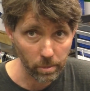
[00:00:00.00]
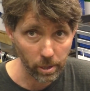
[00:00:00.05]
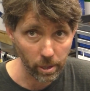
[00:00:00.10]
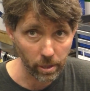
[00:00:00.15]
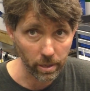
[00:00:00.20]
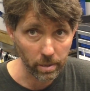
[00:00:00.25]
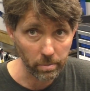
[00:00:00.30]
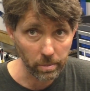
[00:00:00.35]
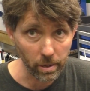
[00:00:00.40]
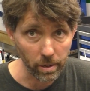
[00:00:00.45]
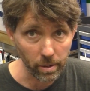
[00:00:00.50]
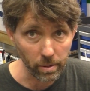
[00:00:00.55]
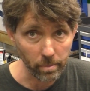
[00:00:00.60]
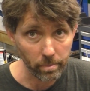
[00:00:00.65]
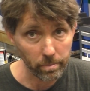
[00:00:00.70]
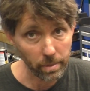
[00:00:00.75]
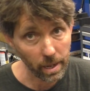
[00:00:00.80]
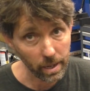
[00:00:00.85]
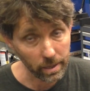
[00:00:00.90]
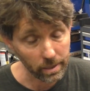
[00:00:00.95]
component of the
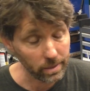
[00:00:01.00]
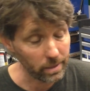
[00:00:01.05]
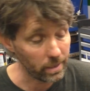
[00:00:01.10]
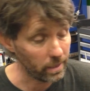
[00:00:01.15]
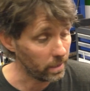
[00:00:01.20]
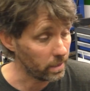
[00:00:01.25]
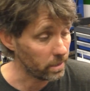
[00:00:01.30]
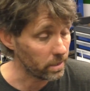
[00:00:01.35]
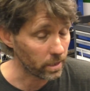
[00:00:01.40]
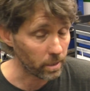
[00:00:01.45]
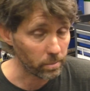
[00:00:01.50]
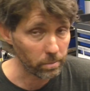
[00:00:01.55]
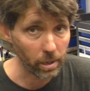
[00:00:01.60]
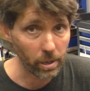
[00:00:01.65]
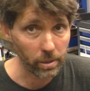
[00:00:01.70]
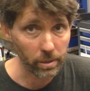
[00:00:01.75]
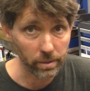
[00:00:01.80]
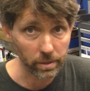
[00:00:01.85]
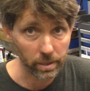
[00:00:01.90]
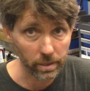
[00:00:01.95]
boat, but it is a
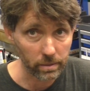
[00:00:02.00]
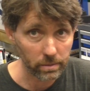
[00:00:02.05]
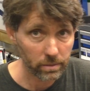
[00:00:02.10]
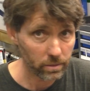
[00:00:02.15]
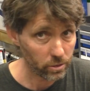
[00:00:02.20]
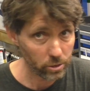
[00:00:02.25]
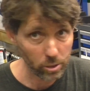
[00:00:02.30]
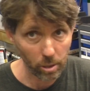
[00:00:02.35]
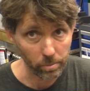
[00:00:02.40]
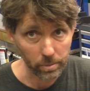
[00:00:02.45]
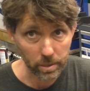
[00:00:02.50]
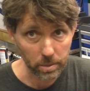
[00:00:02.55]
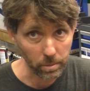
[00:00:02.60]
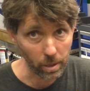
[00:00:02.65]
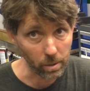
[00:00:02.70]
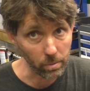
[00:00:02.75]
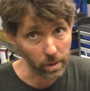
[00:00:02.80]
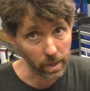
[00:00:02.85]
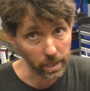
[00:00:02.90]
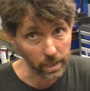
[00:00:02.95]
component that stopped this
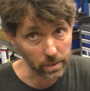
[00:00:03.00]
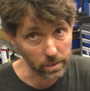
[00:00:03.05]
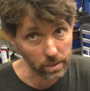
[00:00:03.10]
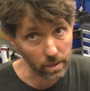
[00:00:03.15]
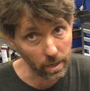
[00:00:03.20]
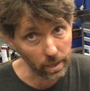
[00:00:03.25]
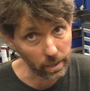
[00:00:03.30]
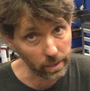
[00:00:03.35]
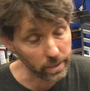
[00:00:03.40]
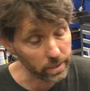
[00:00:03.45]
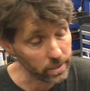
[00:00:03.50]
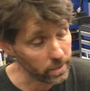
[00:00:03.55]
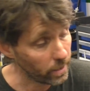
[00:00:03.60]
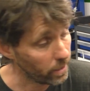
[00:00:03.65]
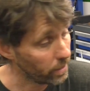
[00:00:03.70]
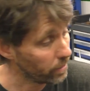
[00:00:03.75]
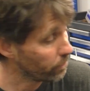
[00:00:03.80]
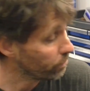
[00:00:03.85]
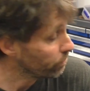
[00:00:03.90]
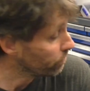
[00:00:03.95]
boat running entirely,
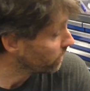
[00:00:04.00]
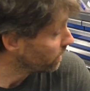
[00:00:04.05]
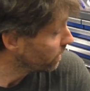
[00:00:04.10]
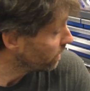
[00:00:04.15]
so